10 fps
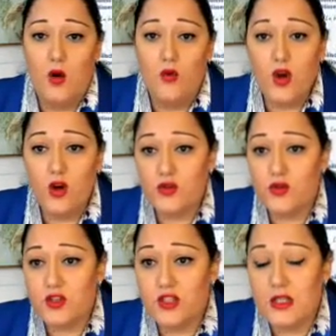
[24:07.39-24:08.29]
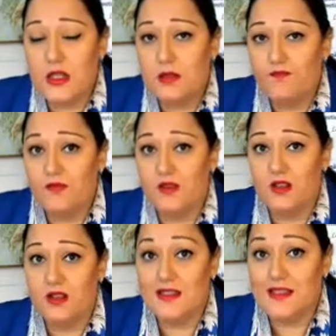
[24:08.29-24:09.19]
We also see
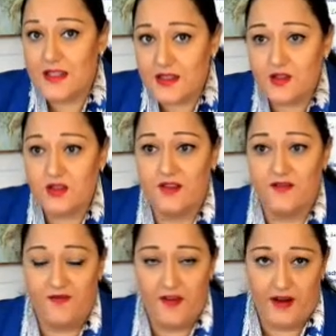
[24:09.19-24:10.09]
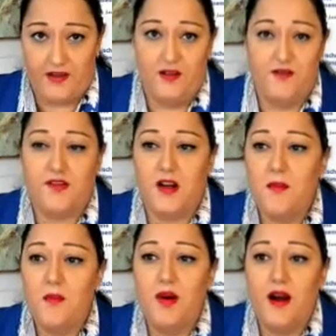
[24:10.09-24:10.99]
the scissors effect of
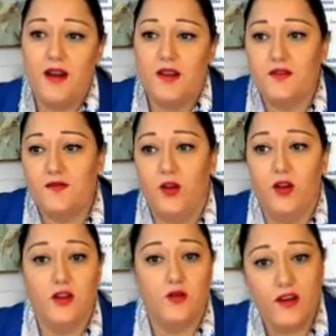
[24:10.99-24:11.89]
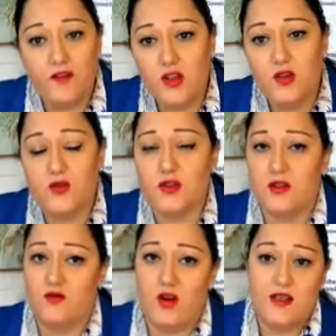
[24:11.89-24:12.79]
combined falling revenues
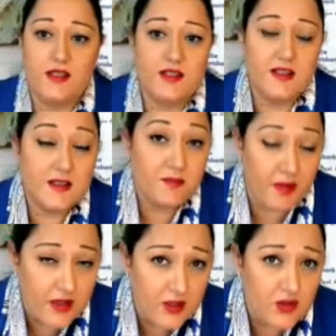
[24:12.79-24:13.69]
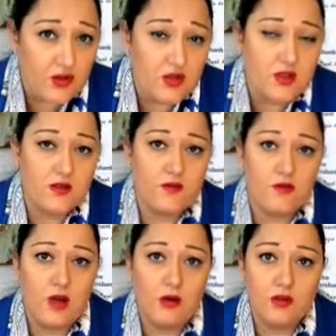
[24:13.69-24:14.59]
and rising expenditures
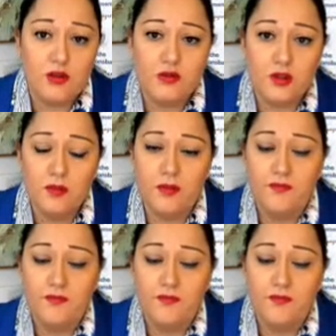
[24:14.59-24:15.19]
throughout Europe.